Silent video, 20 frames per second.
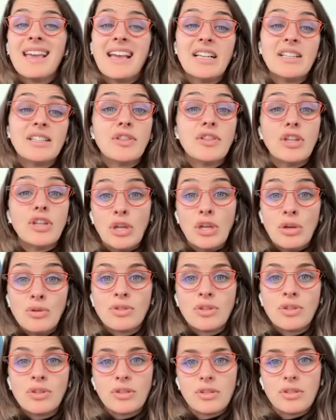Is it the
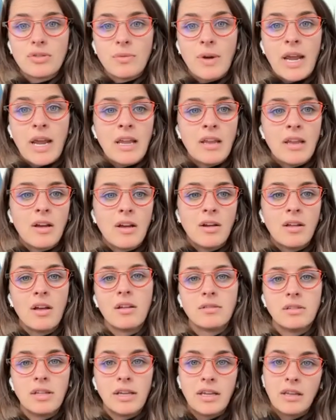users, right?
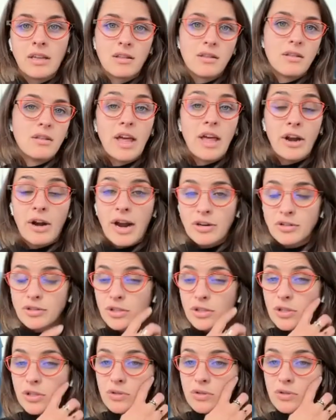Uh, like that are
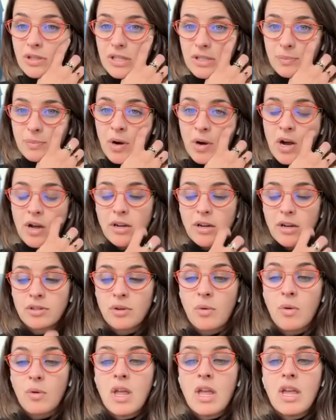actually using this
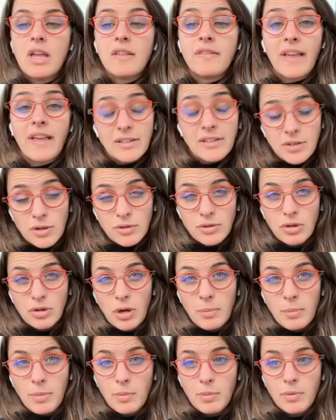product. So that's also
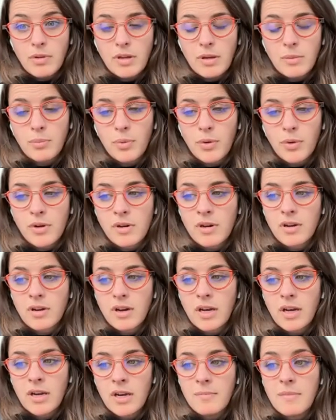going to be really
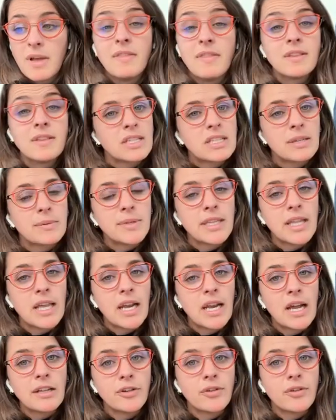important. Um, and this is something
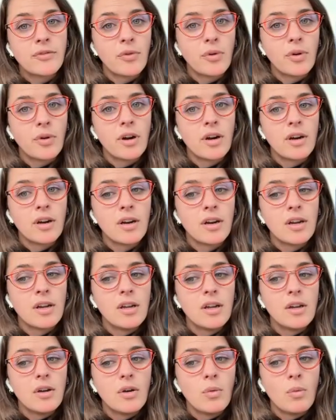that I look for
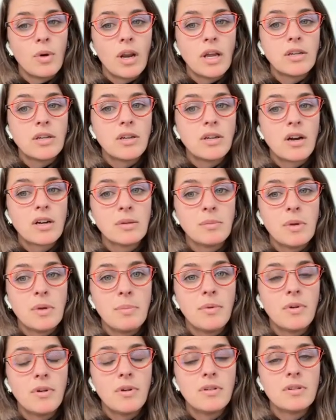when I talk to
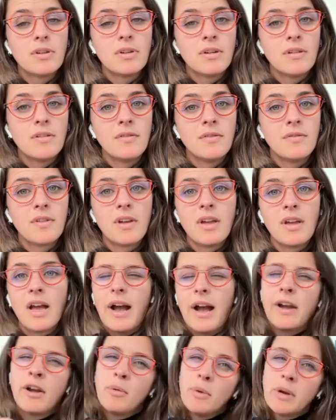people of
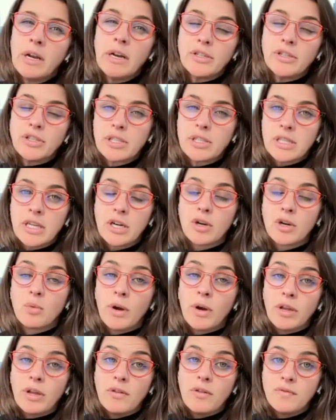I don't want to just hear
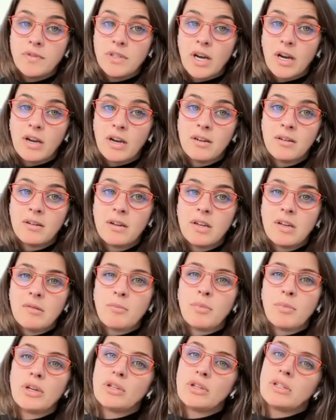what you've done,
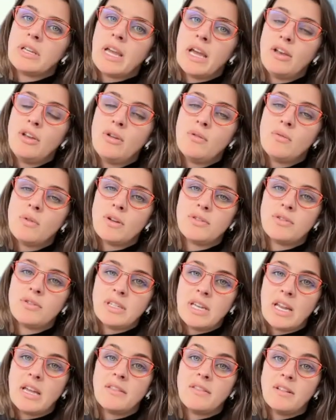but can you
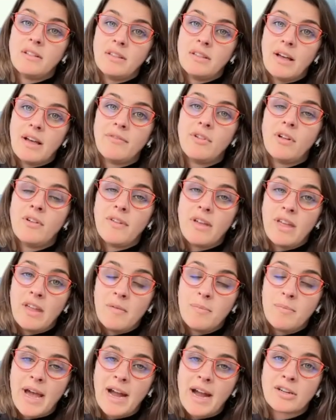understand the level of
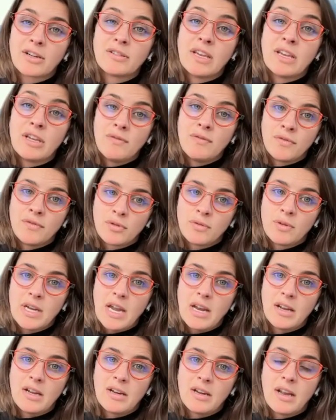impact that you've
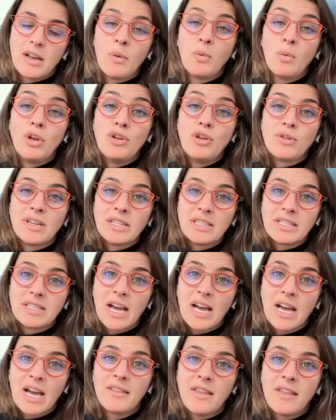created? And when you can
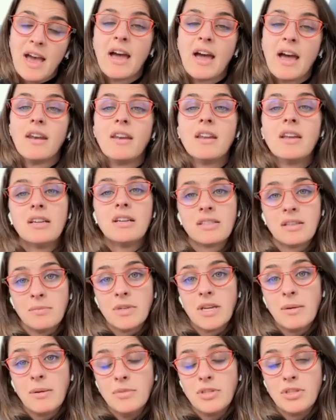tie that
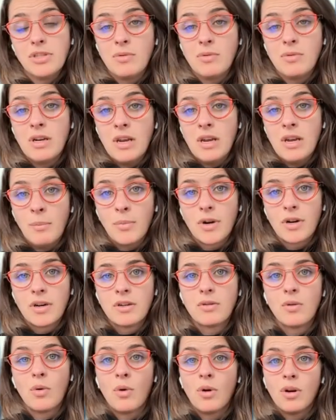sometimes to a
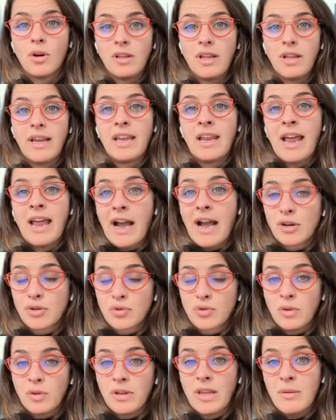number or like an
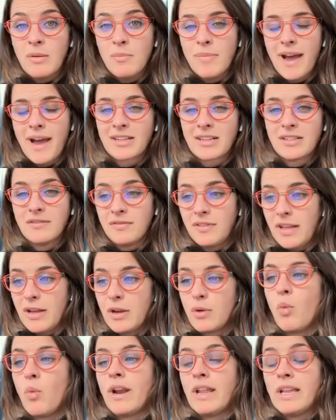actual impact of
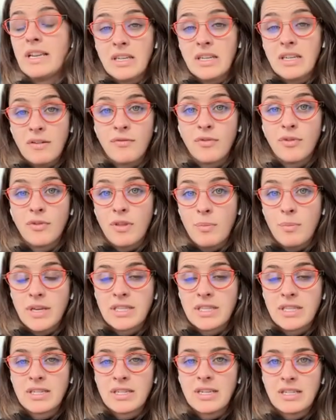like what it did for the
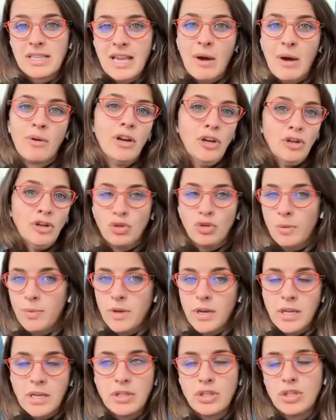business, how it
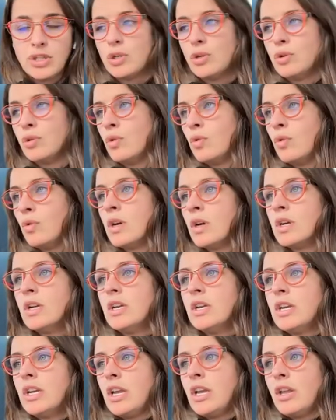attributed to,
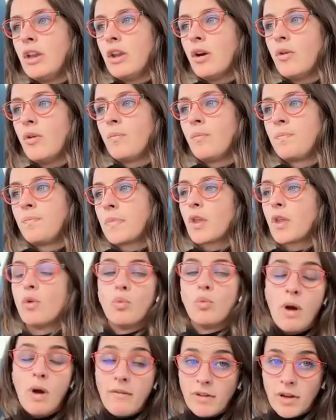you know,
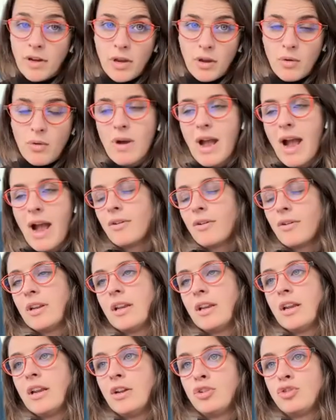revenue, how
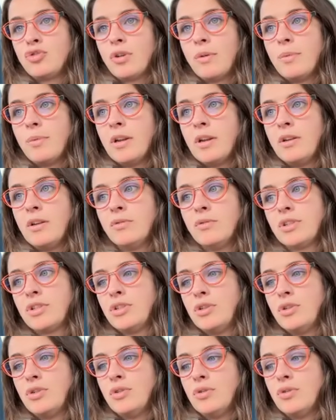did it attribute
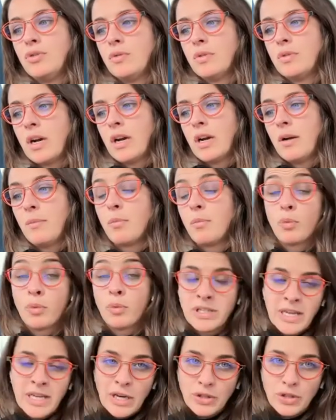to um,
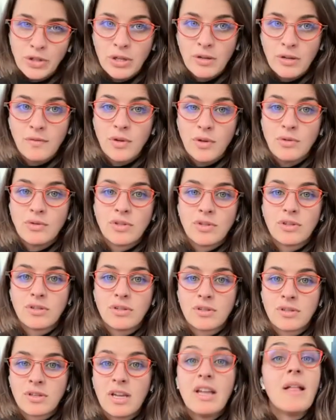retention of
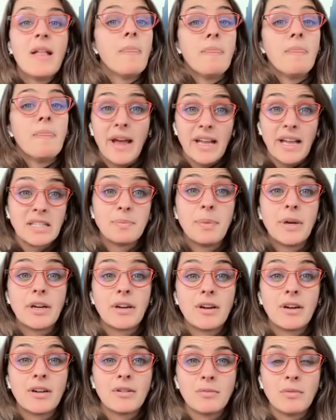users? That's
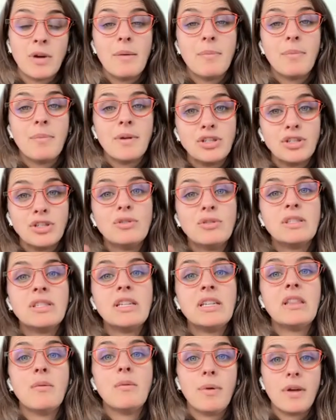bigger, right? Because you
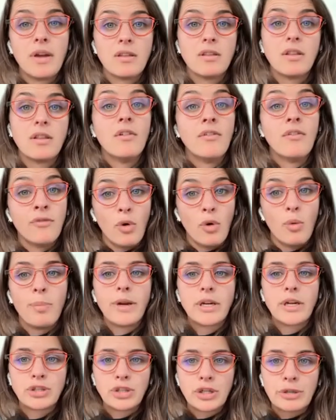see the the full
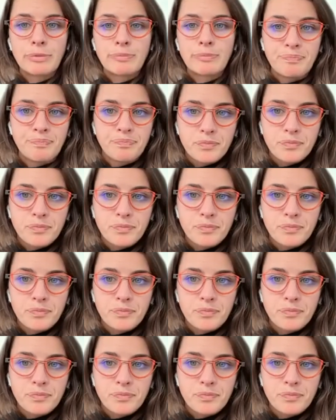picture.